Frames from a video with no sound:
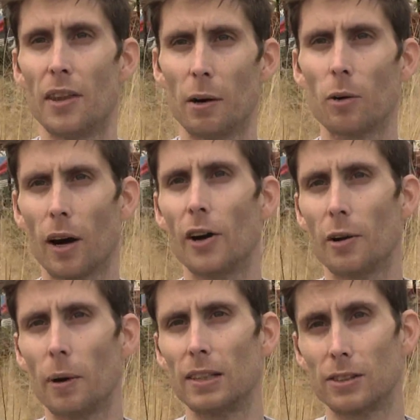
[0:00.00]
they require you
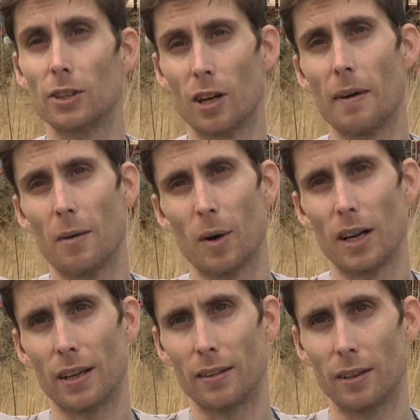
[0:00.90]
to raise a certain amount of
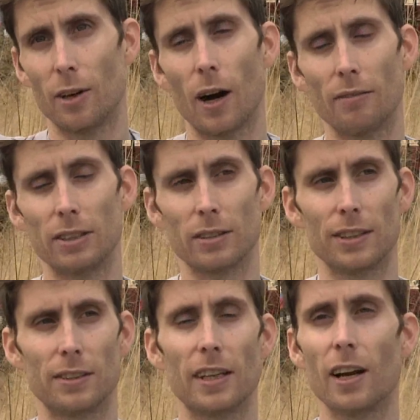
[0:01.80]
money, you know,
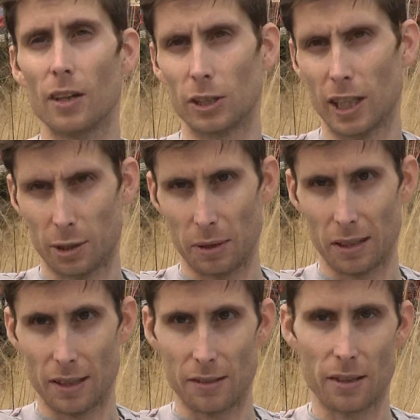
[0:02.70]
obviously, to get on the
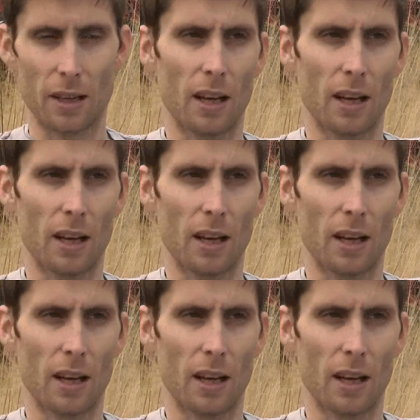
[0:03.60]
transplant list.